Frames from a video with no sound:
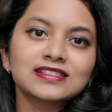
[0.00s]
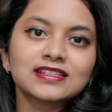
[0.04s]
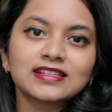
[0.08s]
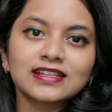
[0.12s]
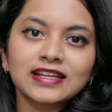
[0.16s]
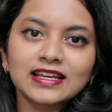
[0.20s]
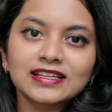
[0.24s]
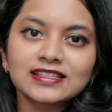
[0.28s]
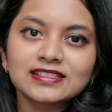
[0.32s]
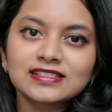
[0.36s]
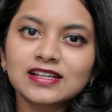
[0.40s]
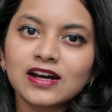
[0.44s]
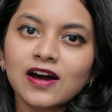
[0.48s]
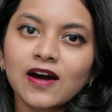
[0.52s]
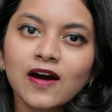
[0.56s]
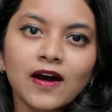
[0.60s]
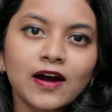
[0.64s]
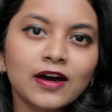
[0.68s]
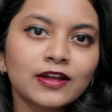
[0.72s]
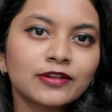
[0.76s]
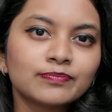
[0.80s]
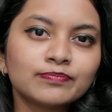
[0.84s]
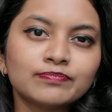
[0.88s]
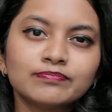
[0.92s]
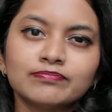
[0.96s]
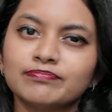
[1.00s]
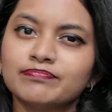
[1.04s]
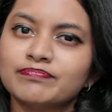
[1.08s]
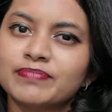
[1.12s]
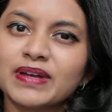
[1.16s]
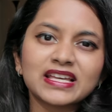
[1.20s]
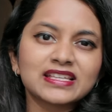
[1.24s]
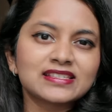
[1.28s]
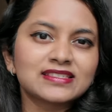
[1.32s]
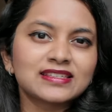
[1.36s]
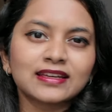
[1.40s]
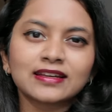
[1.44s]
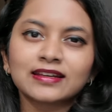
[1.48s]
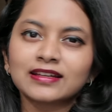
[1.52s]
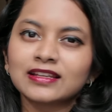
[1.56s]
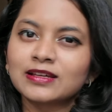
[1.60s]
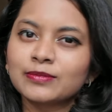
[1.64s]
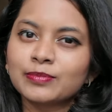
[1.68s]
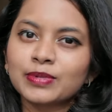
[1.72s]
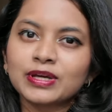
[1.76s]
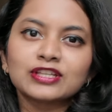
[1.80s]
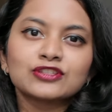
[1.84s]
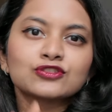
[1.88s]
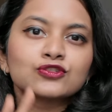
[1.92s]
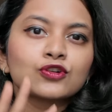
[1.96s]
the rest are basically
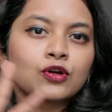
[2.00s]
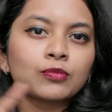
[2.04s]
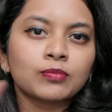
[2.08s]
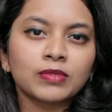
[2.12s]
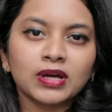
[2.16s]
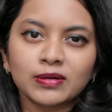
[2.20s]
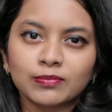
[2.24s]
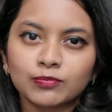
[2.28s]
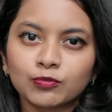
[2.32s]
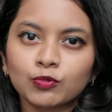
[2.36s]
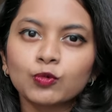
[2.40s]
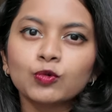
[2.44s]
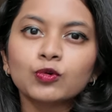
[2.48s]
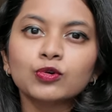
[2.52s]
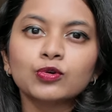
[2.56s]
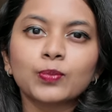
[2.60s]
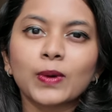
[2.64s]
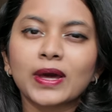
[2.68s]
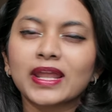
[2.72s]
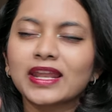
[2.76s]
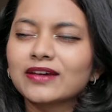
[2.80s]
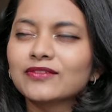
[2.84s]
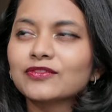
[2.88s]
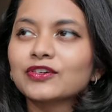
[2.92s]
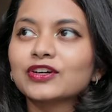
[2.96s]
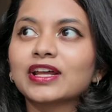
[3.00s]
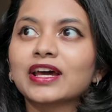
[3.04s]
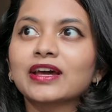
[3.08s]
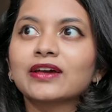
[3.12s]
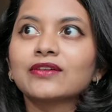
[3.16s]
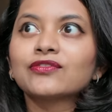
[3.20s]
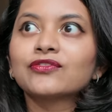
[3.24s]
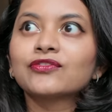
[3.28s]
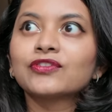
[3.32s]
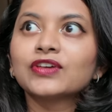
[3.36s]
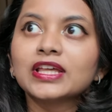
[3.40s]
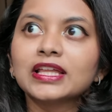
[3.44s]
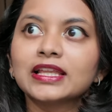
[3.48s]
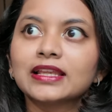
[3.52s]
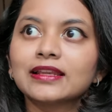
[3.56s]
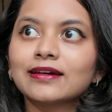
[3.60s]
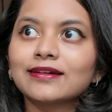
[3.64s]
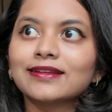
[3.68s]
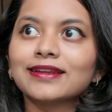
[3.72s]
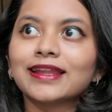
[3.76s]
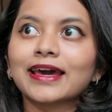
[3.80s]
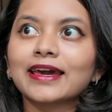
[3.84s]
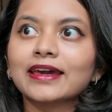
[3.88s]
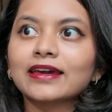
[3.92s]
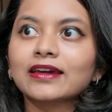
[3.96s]
based on my mood. Whenever I feel
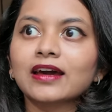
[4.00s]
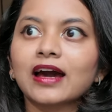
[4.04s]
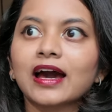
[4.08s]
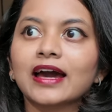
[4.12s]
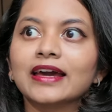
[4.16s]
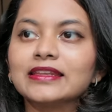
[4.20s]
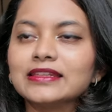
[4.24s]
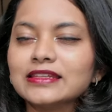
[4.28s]
like I